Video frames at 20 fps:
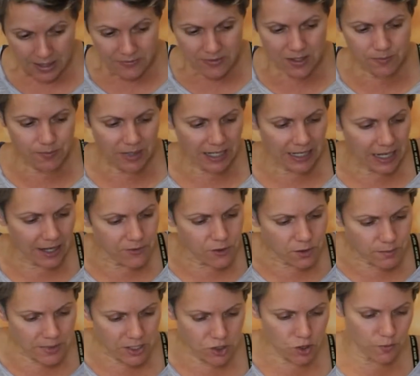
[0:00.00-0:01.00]
Then my
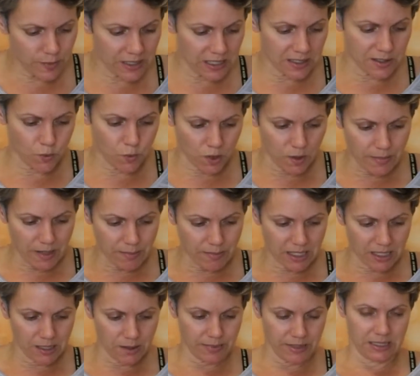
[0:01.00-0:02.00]
other measurement is where my
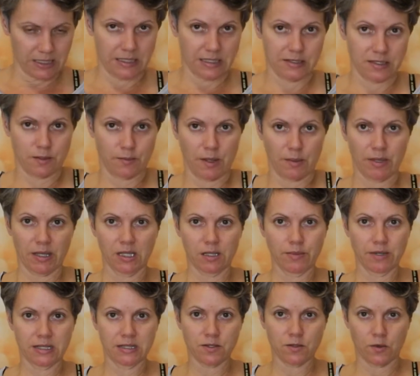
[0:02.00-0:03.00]
belly button is. So my
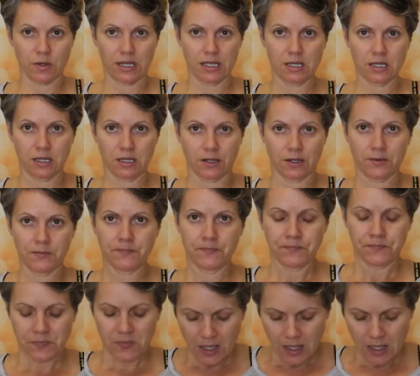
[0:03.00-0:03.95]
belly button's right here.